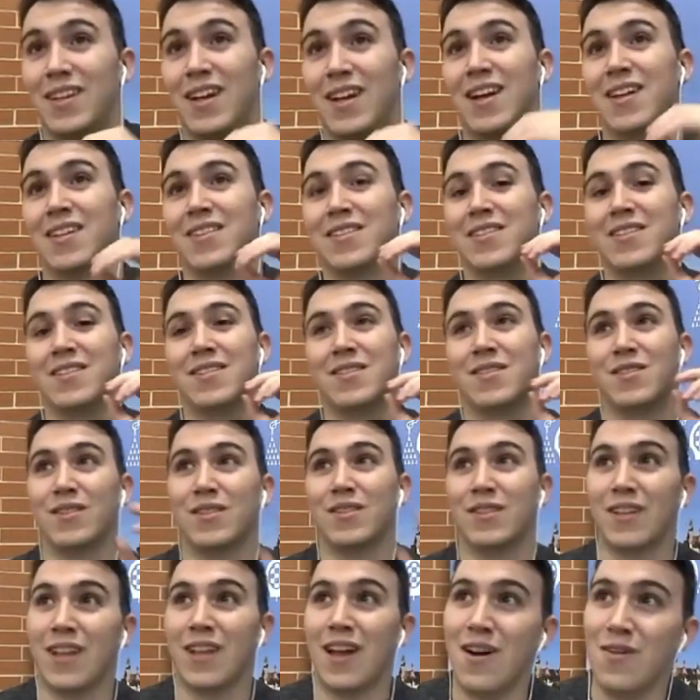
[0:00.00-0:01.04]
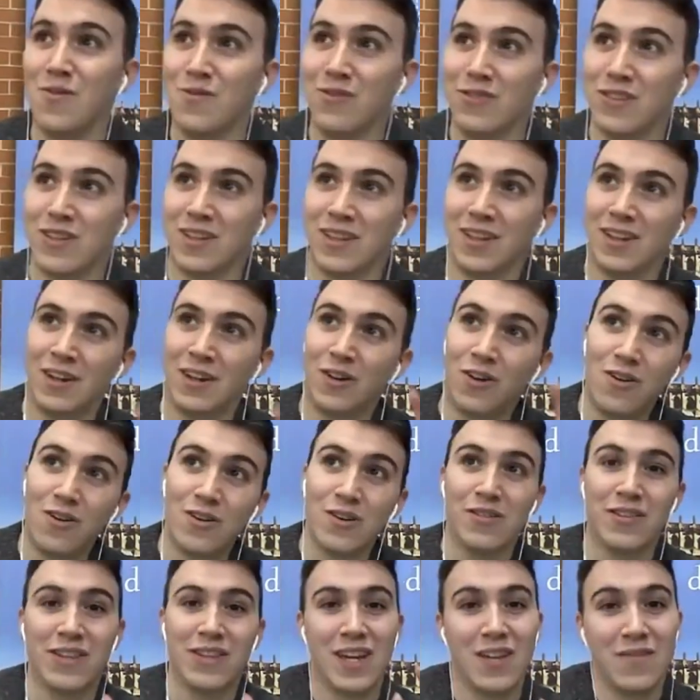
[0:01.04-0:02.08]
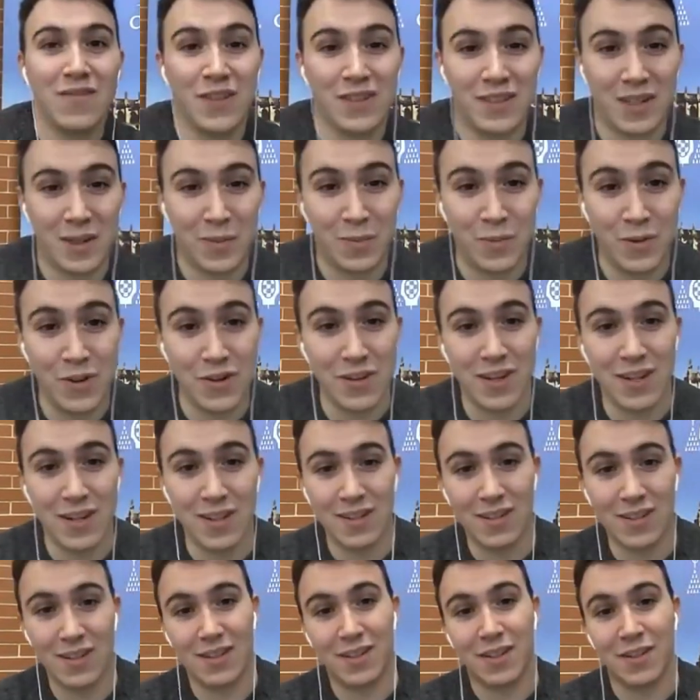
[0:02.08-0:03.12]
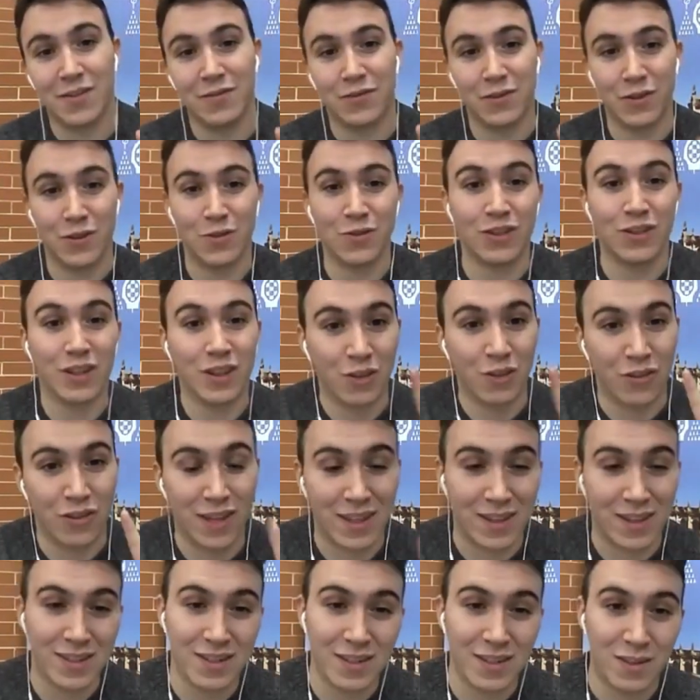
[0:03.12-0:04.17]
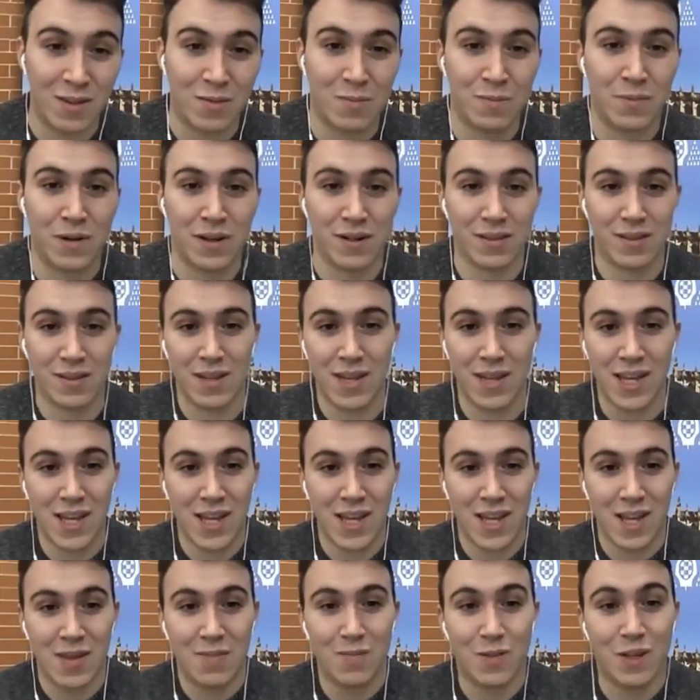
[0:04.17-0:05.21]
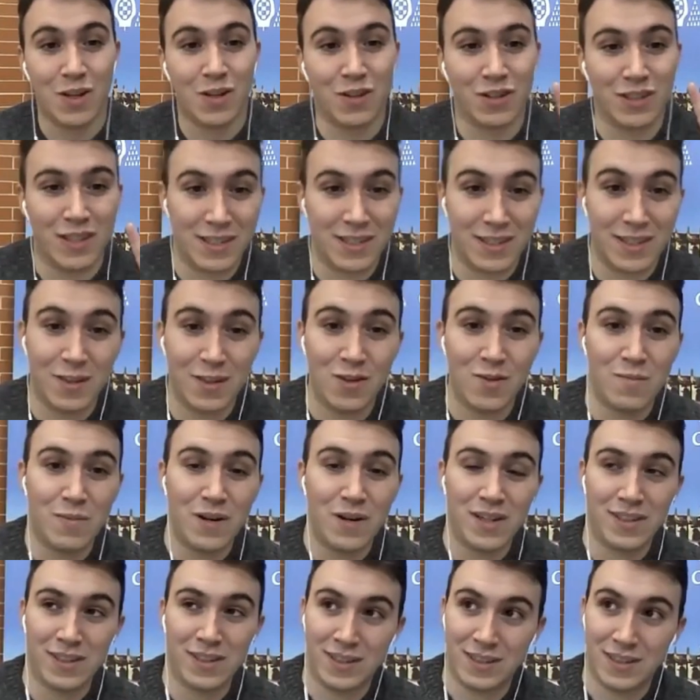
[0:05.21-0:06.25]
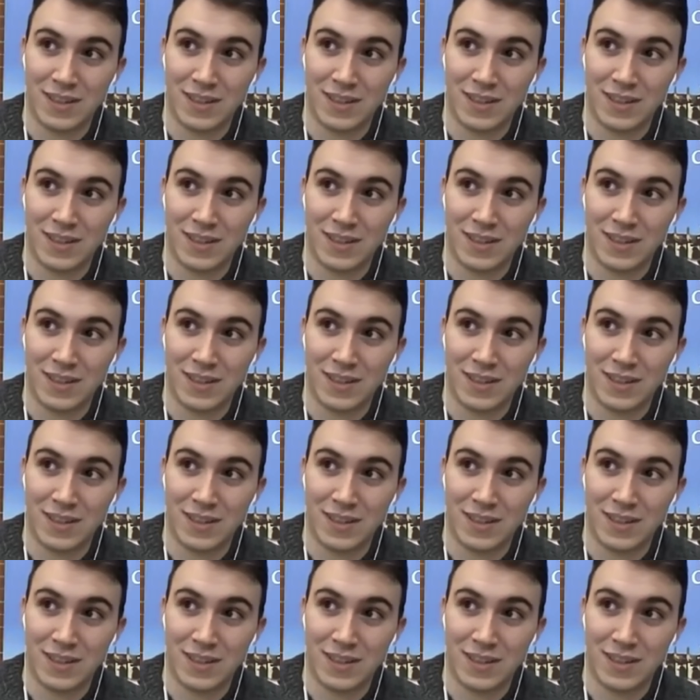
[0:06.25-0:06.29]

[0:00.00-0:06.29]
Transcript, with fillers: And now the core of the AIVATAR project is focused on that second part, because that second part is